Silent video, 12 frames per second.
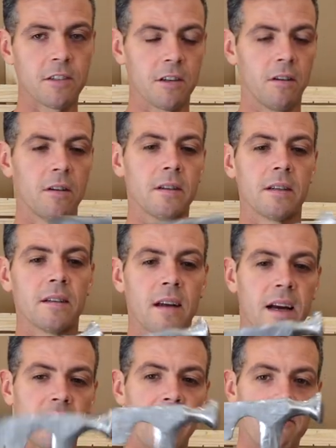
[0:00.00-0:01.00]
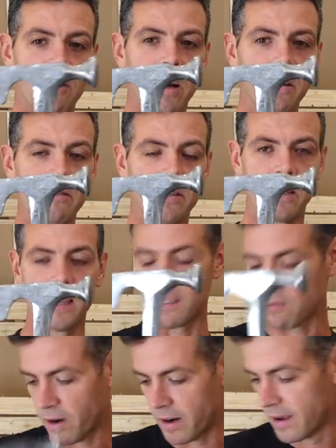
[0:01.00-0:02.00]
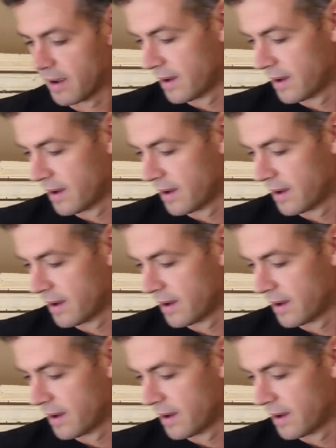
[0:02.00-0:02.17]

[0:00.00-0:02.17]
So I never got used to this one.